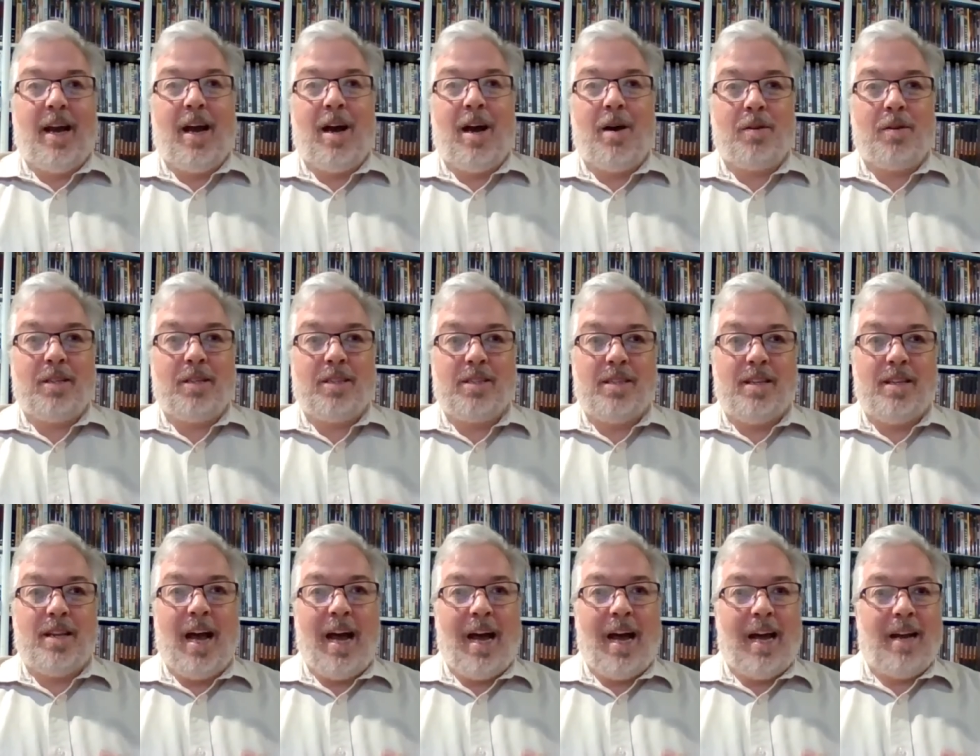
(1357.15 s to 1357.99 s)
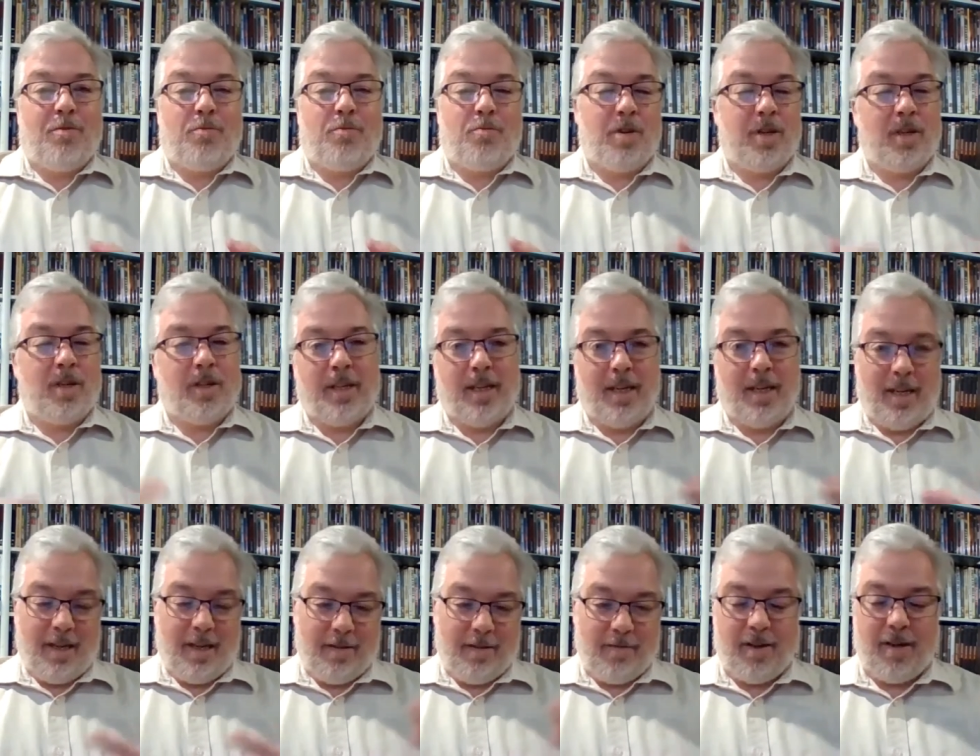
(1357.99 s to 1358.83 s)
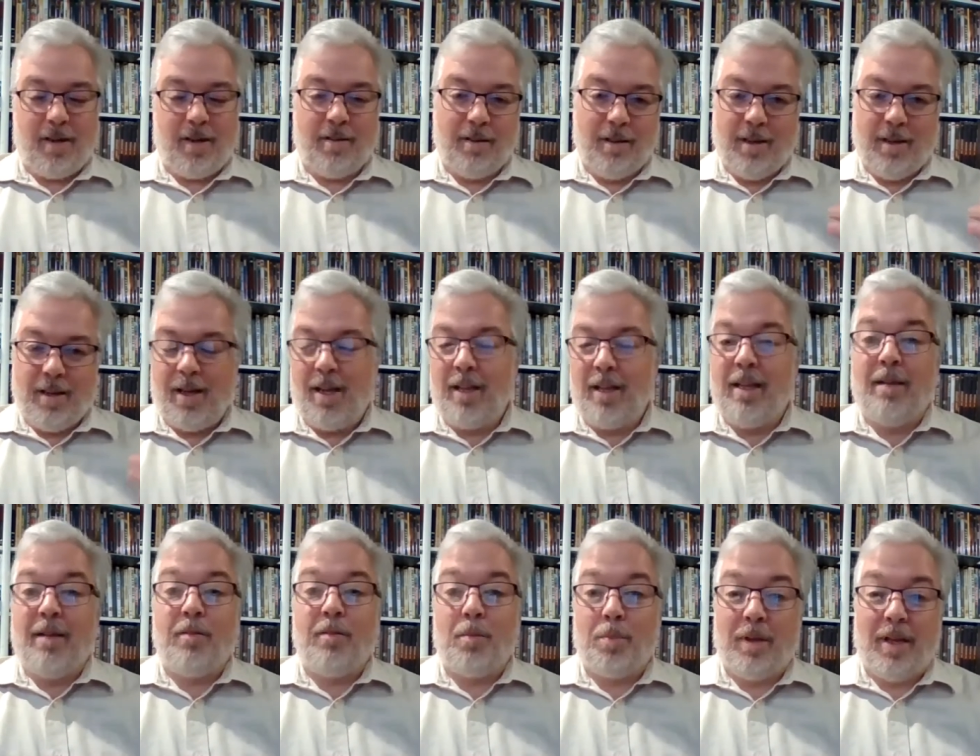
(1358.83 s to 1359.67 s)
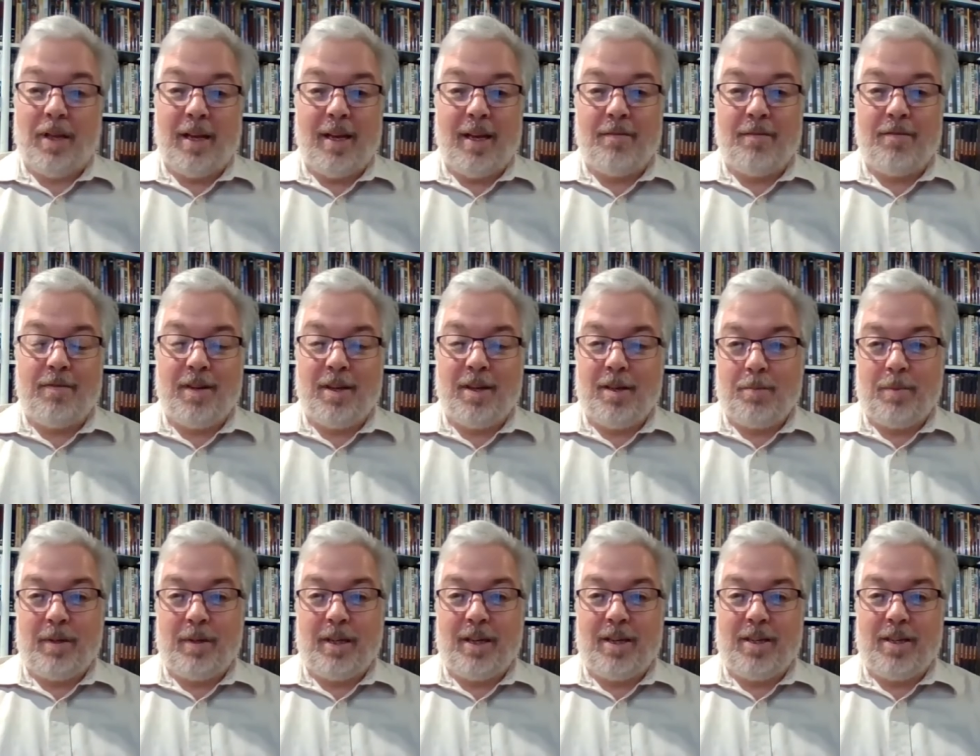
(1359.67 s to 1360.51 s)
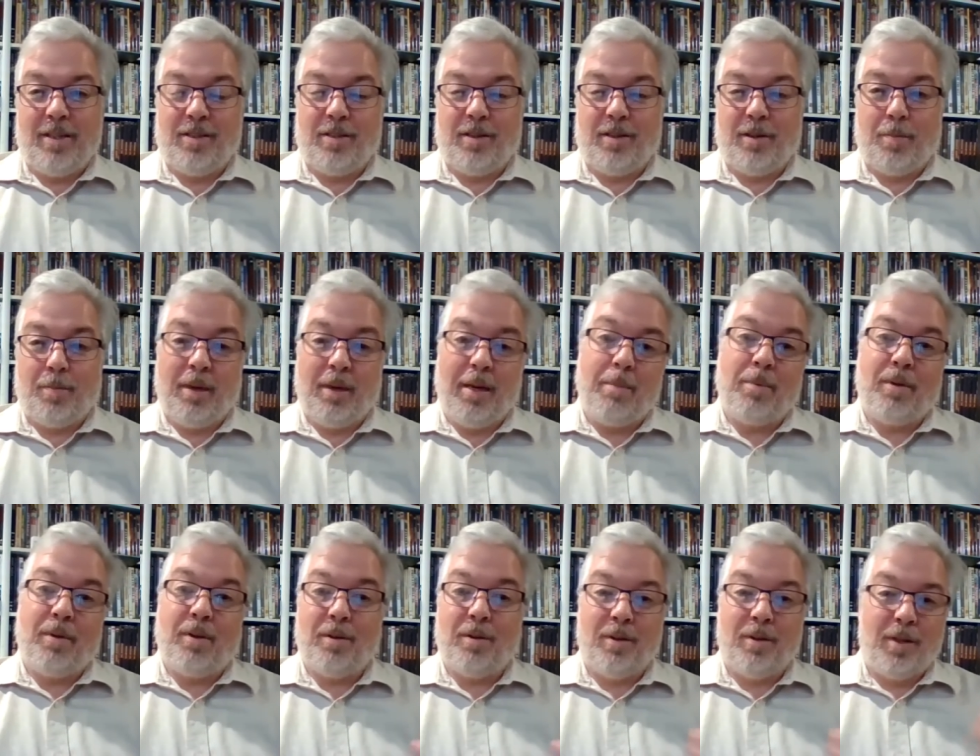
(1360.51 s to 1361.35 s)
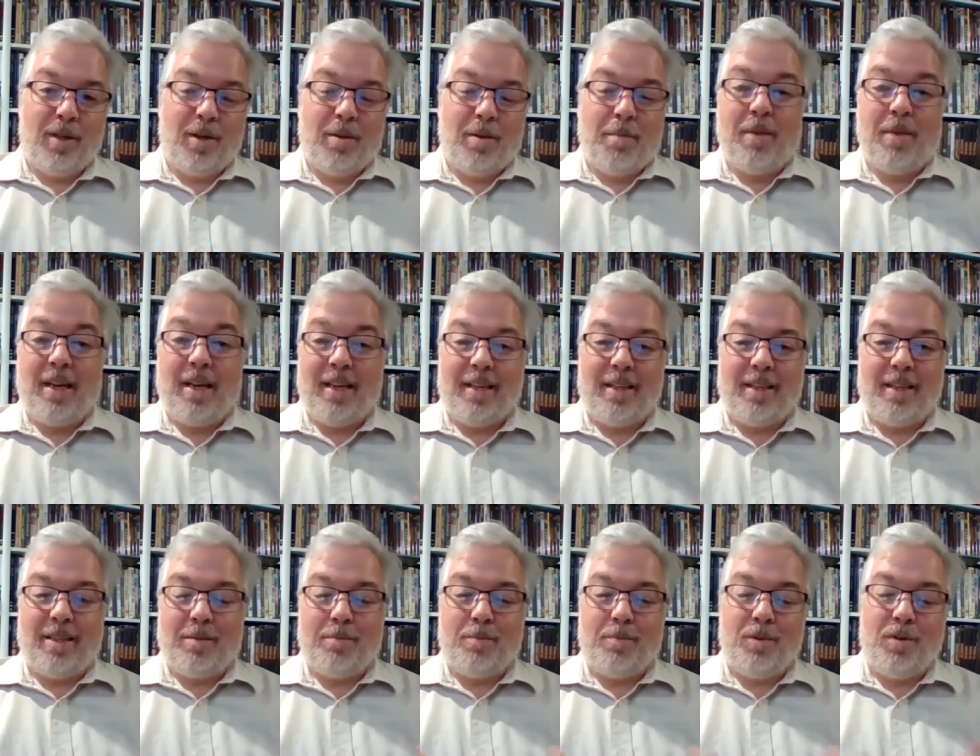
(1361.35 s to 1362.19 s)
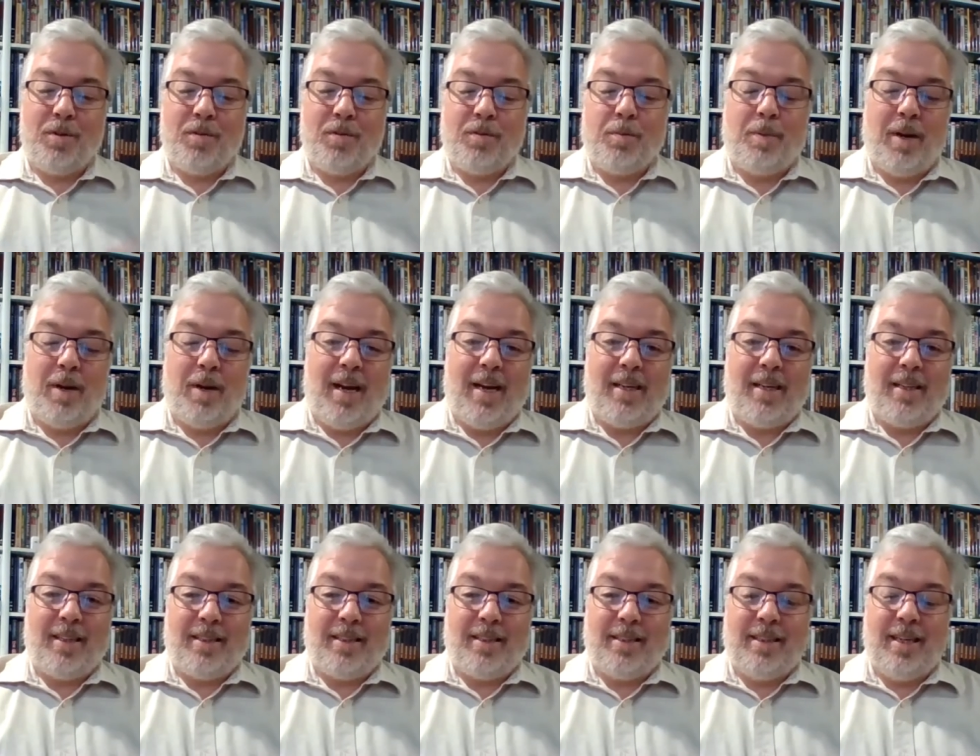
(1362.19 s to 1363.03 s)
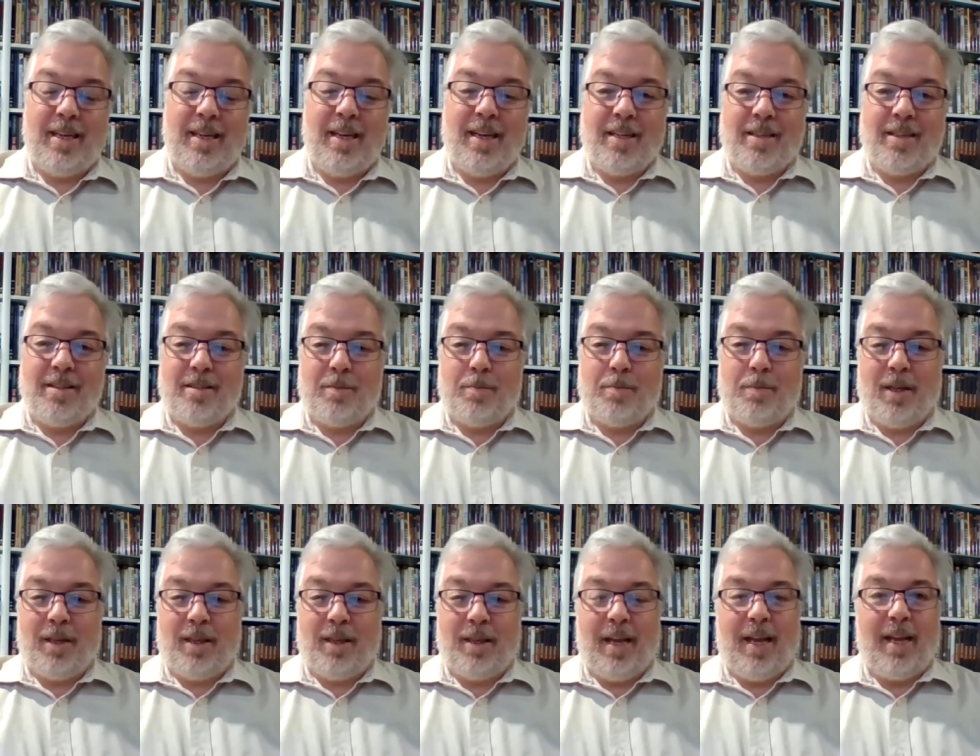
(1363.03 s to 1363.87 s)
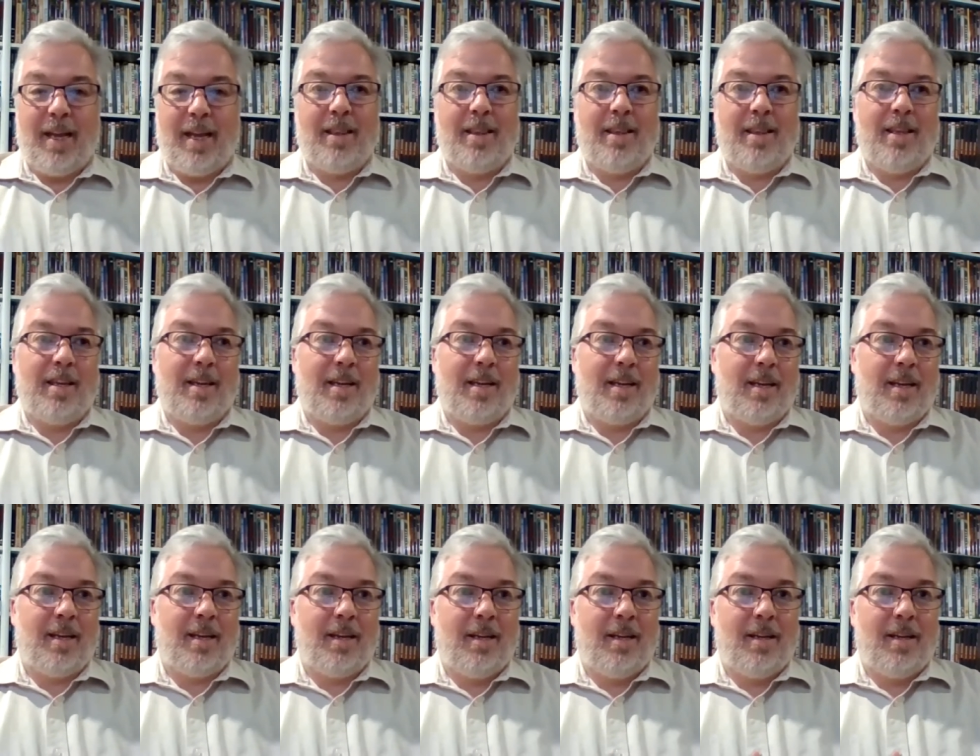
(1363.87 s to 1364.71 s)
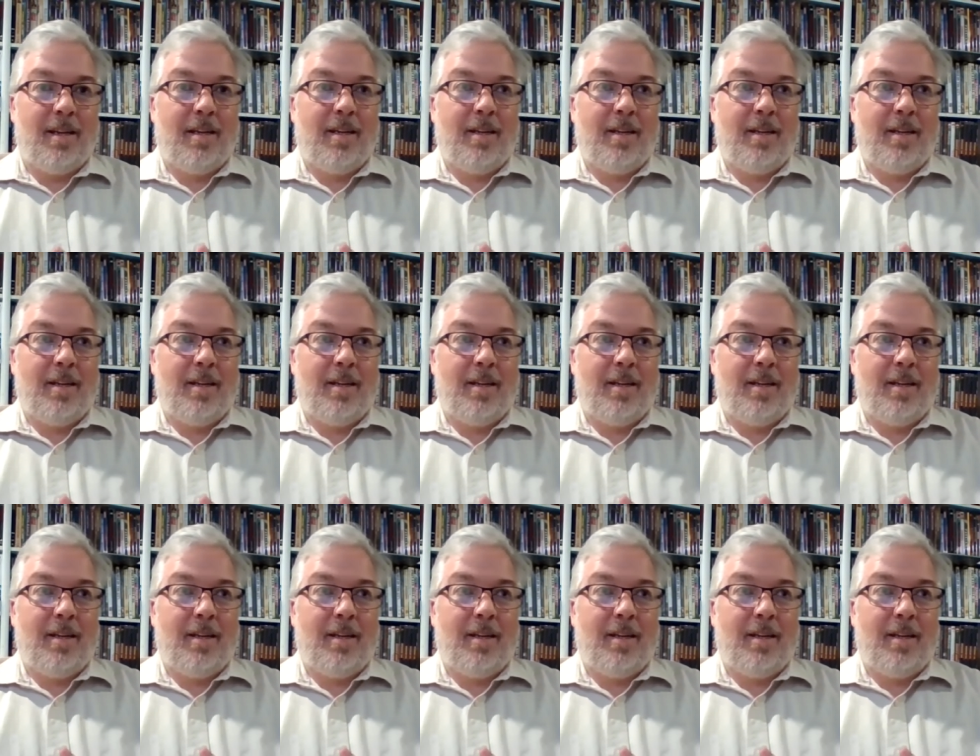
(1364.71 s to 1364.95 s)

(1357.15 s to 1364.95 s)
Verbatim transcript: how it's not really even a level playing field because there are people making these moves behind the scenes, but then the